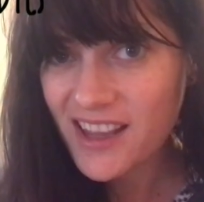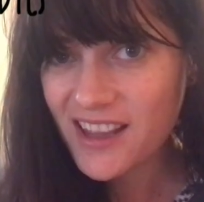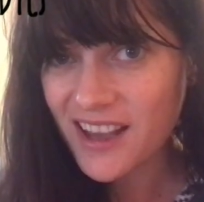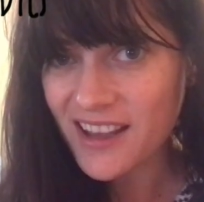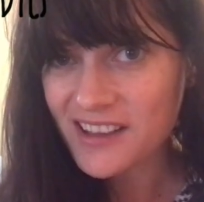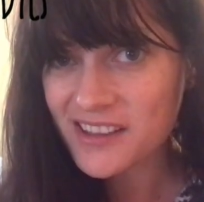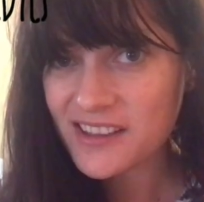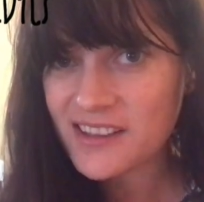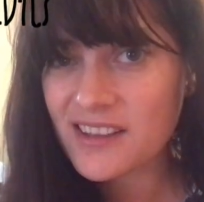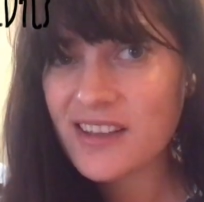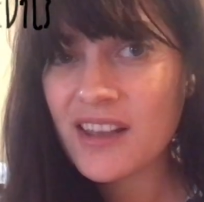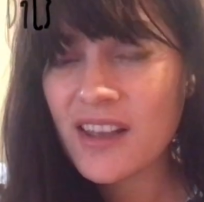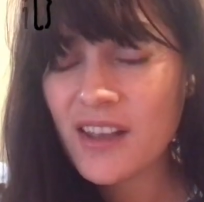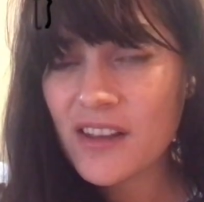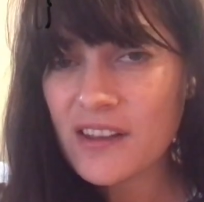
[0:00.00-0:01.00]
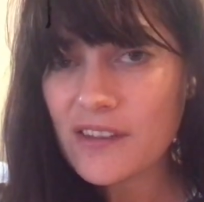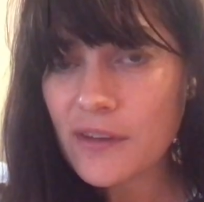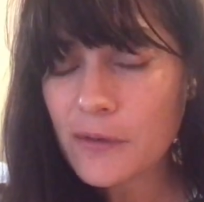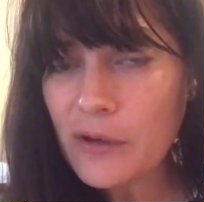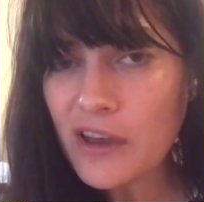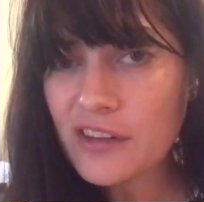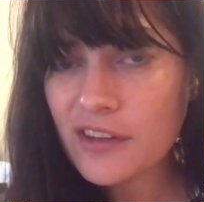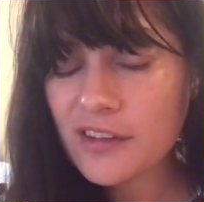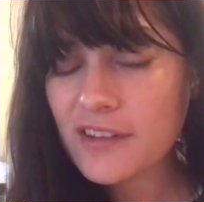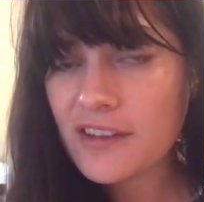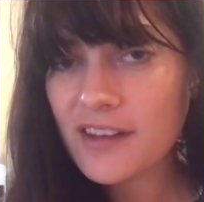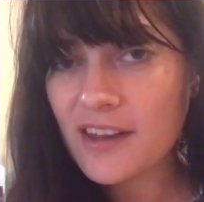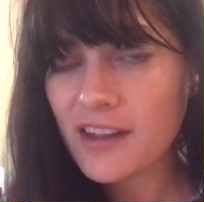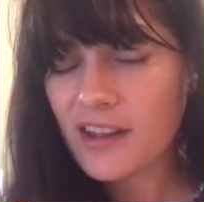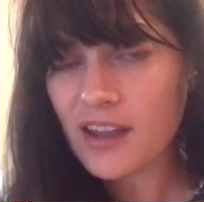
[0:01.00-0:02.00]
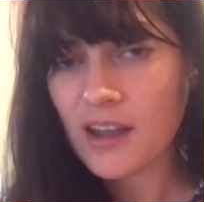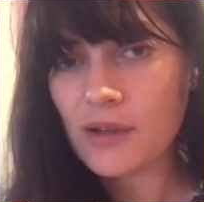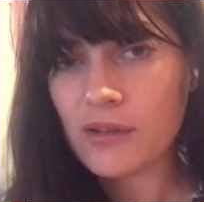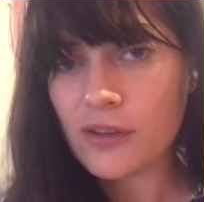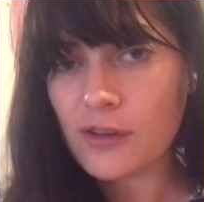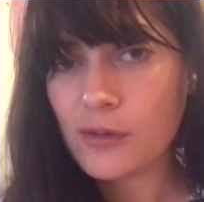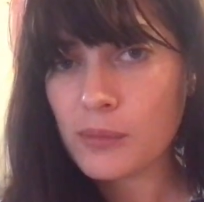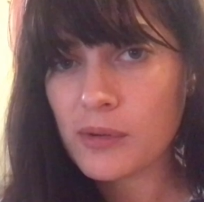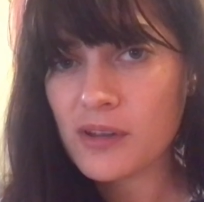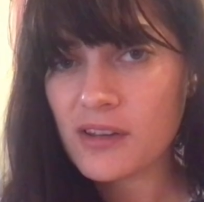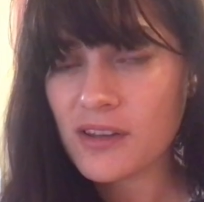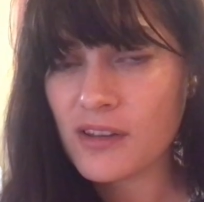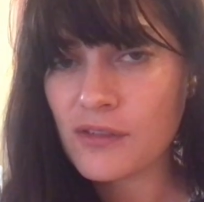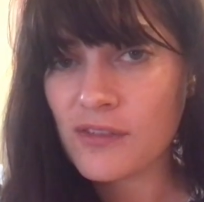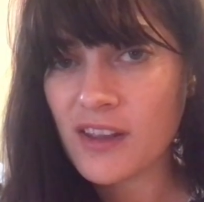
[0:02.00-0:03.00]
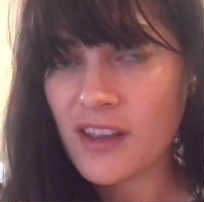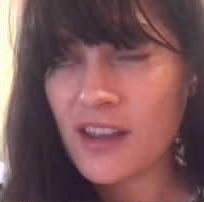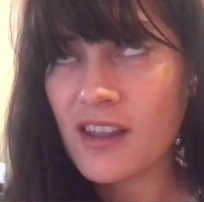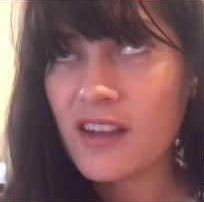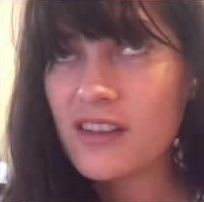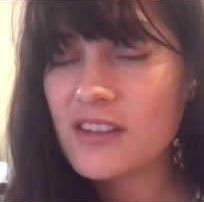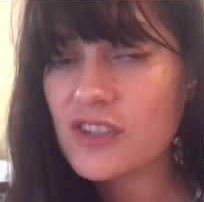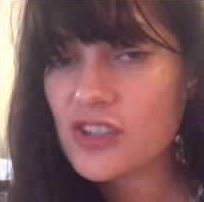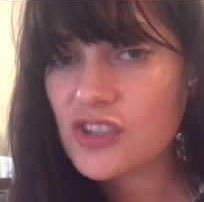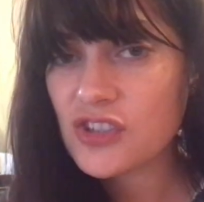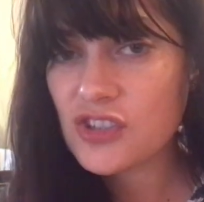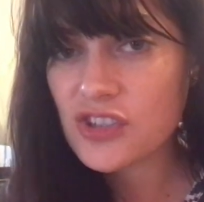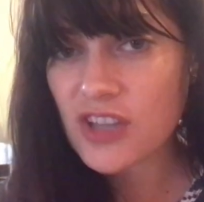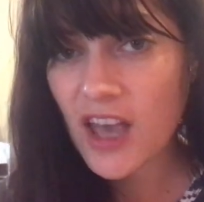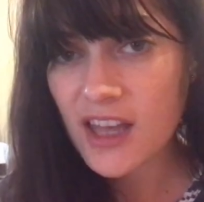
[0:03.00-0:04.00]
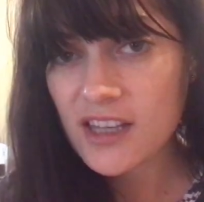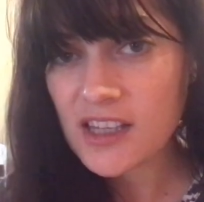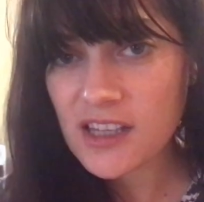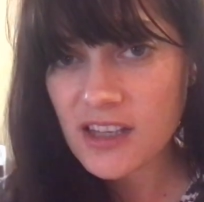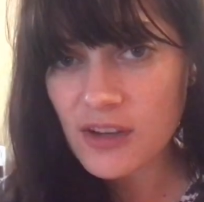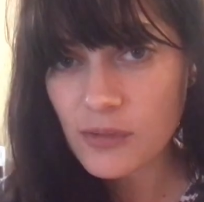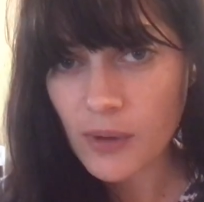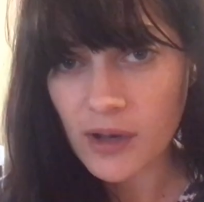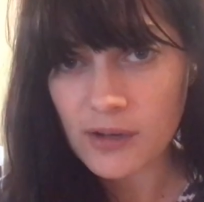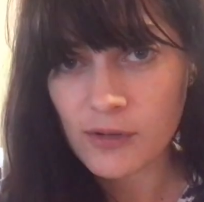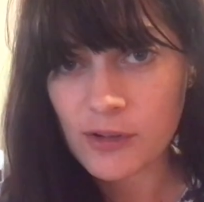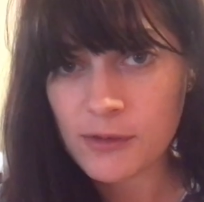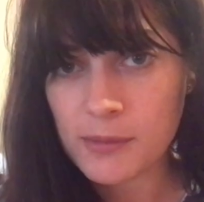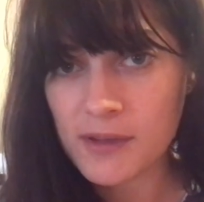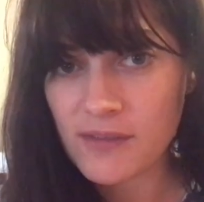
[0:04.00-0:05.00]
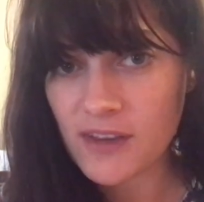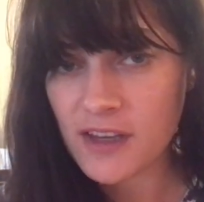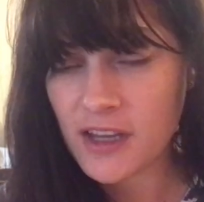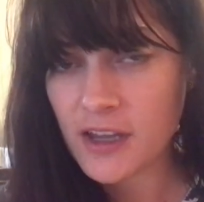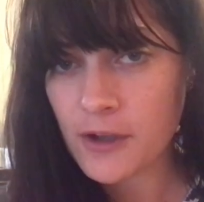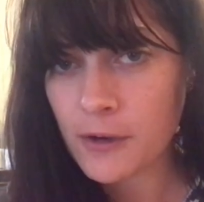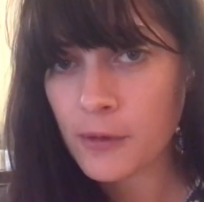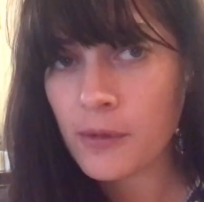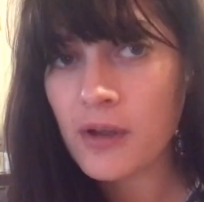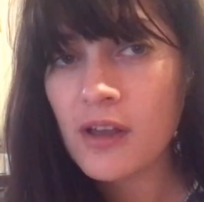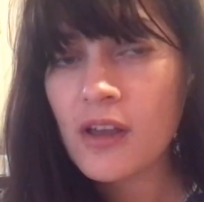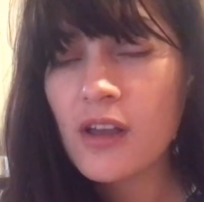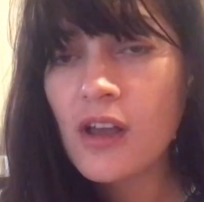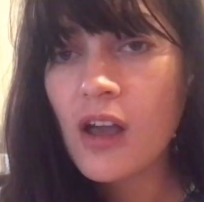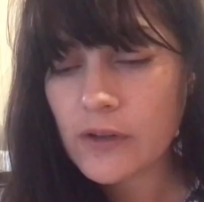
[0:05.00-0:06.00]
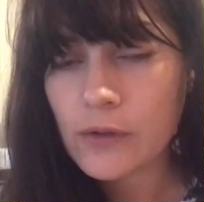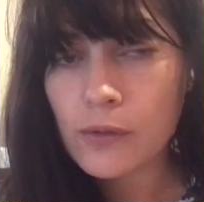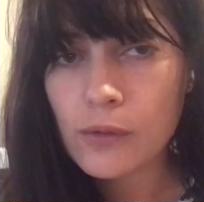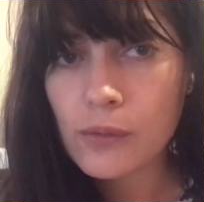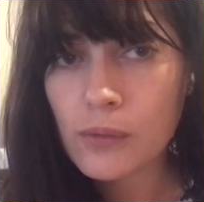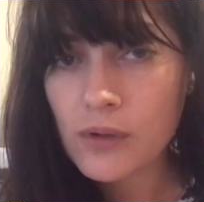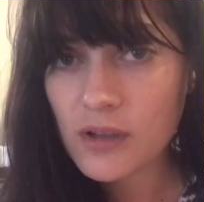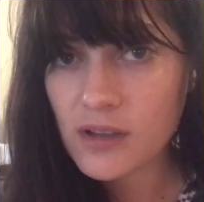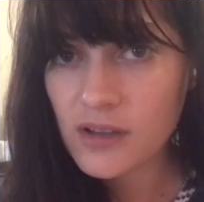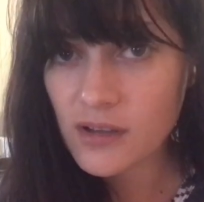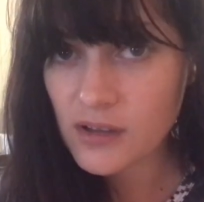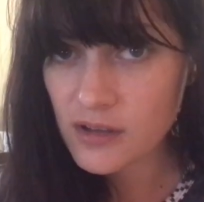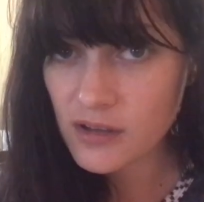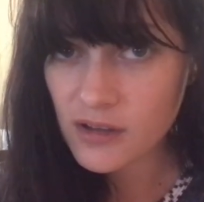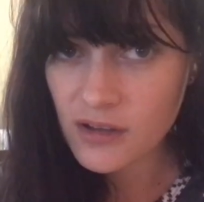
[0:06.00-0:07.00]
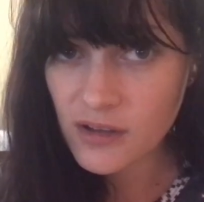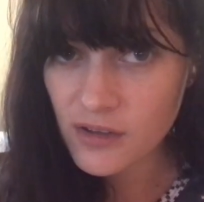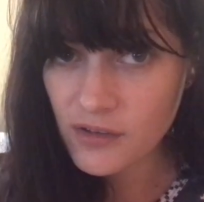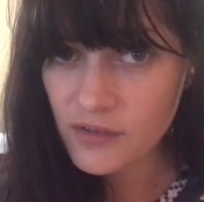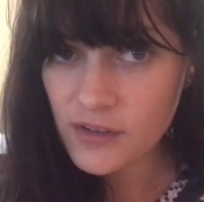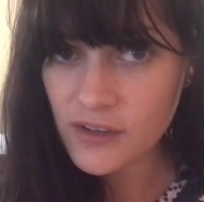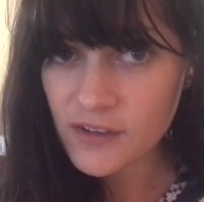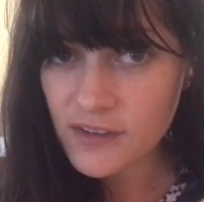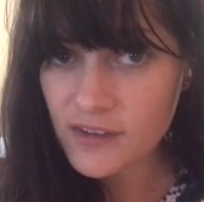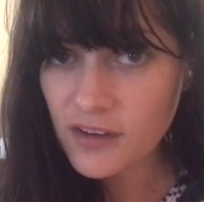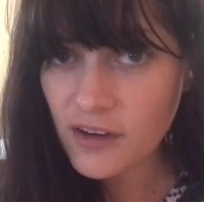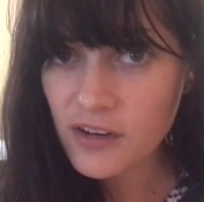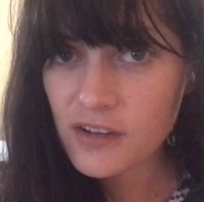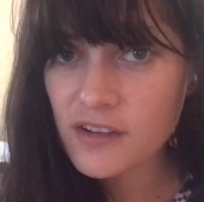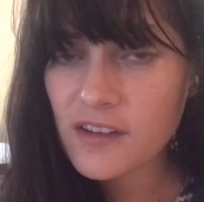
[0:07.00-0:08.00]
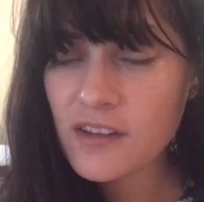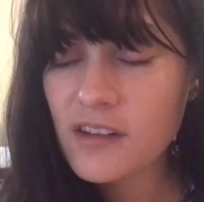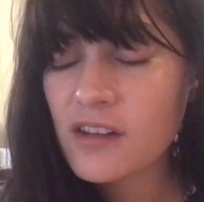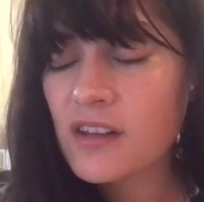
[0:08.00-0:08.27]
guys! So I thought today I would do a bit of a chatty get ready with me video. So to start,